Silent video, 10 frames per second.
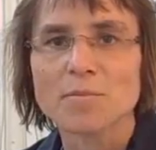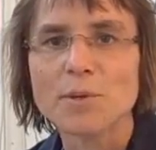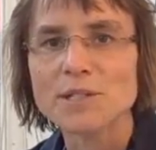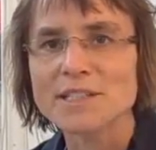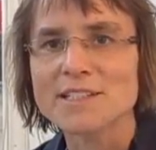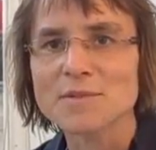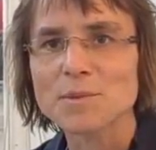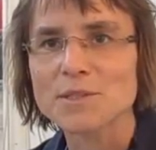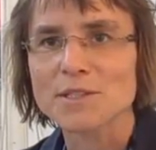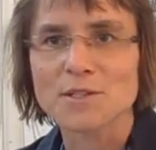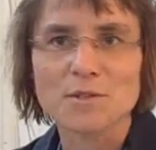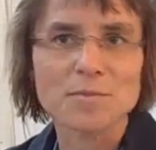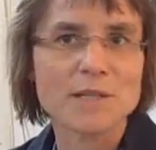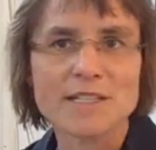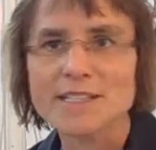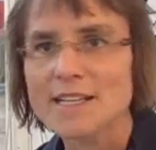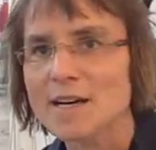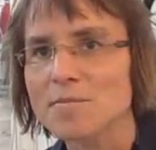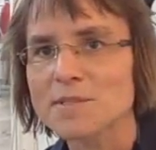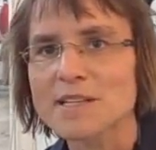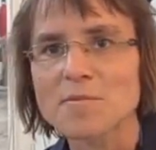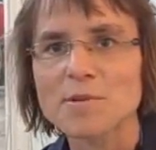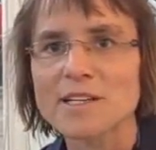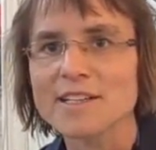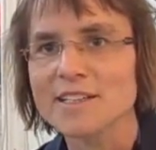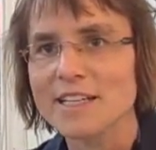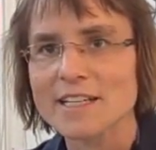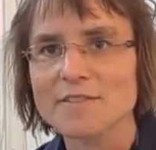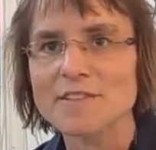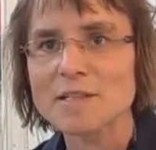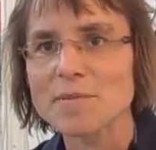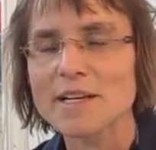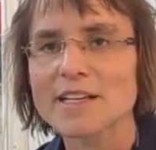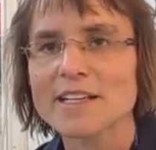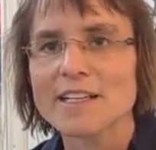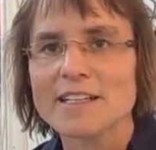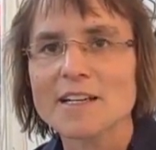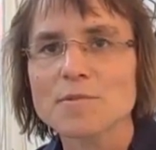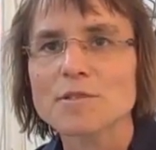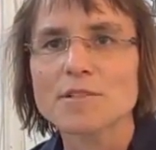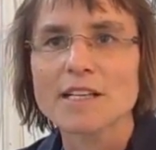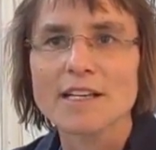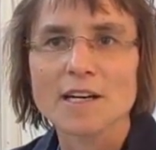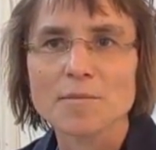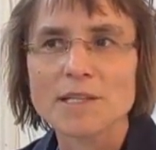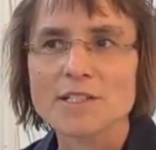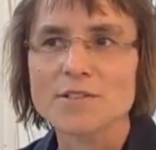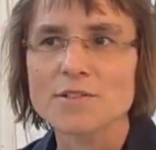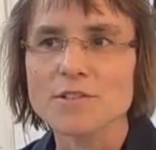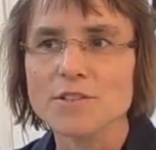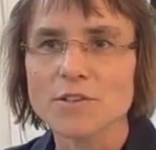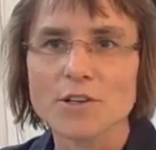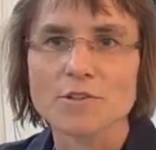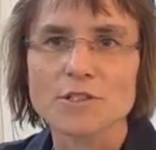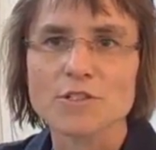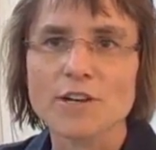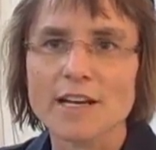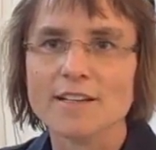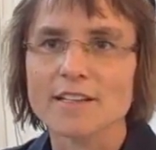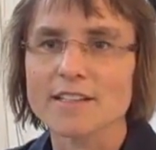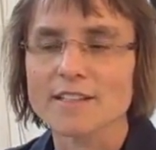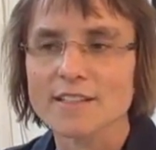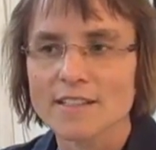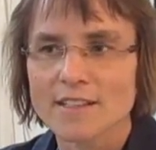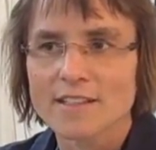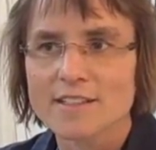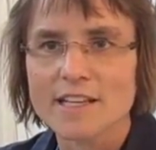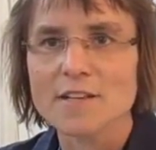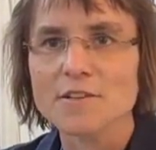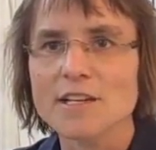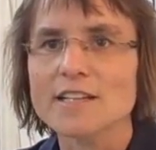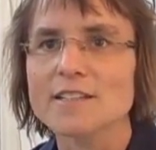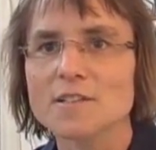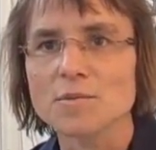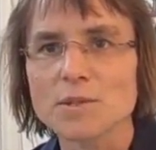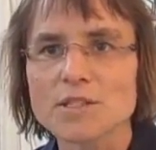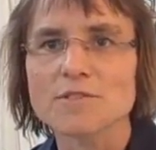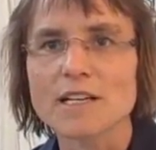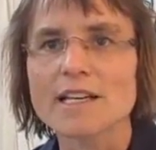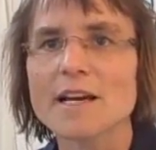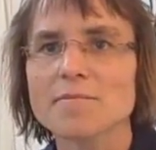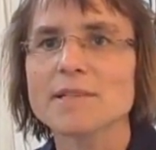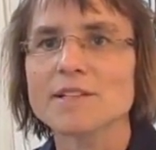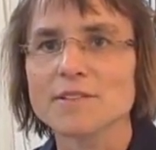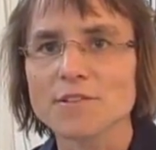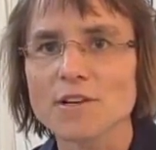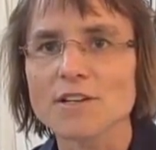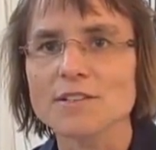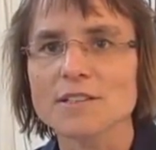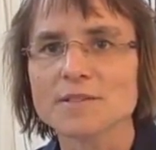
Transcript: putting this water cube in a slum somewhere and getting feedback, that would really help us to not lose track and stay connected to what's really happening on the ground.